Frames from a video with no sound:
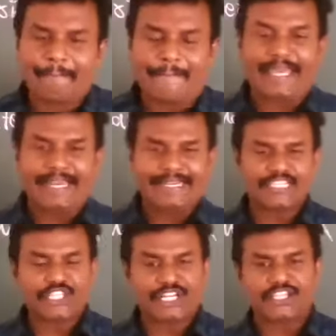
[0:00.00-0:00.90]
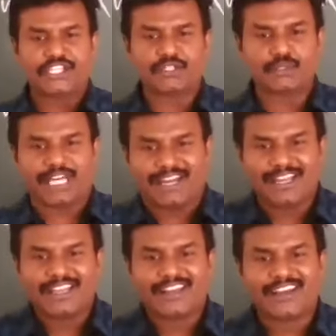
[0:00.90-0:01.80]
parental generation to the
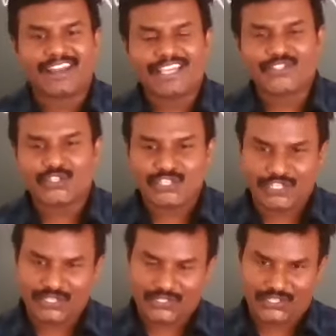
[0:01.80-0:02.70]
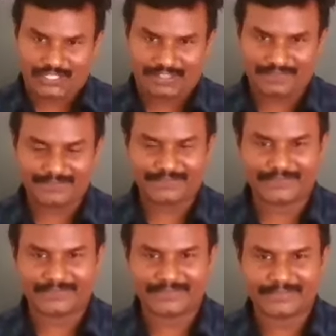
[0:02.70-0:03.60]
next generation.
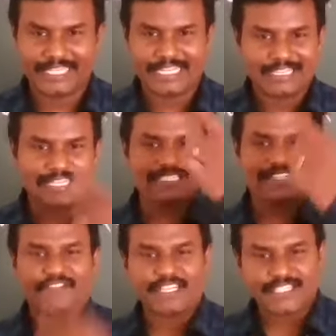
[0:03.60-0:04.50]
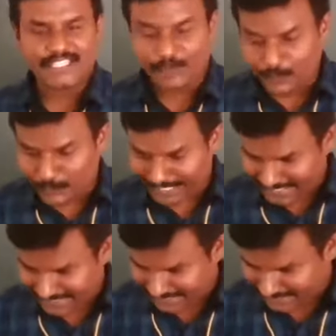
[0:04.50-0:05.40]
That is the first
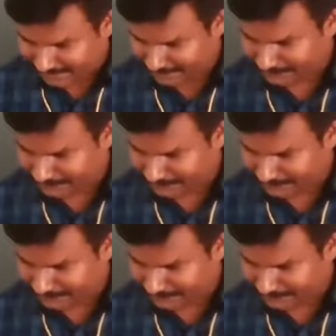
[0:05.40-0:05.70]
importance.